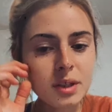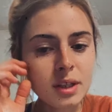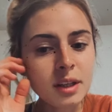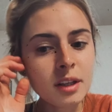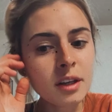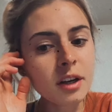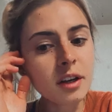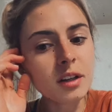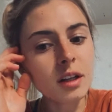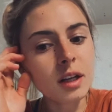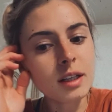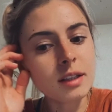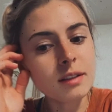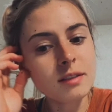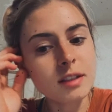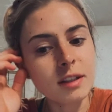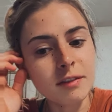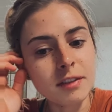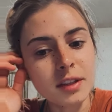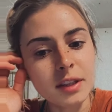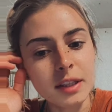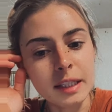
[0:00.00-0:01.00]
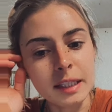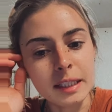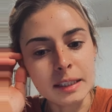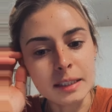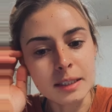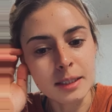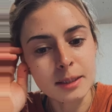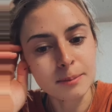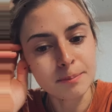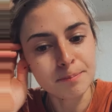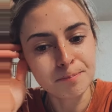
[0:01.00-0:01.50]
there are a lot of different
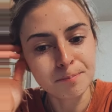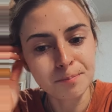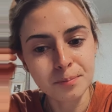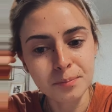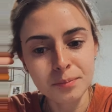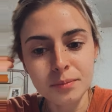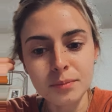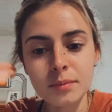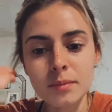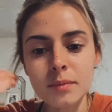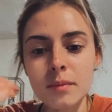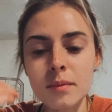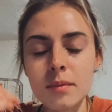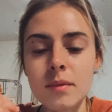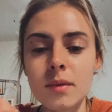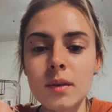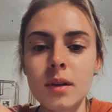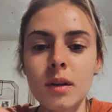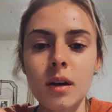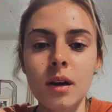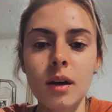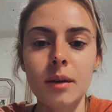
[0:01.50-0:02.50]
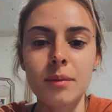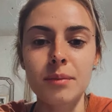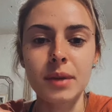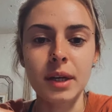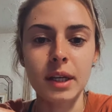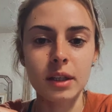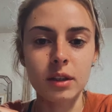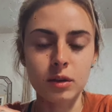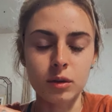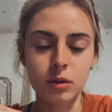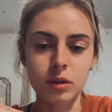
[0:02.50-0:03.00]
things
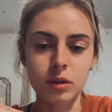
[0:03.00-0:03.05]
that you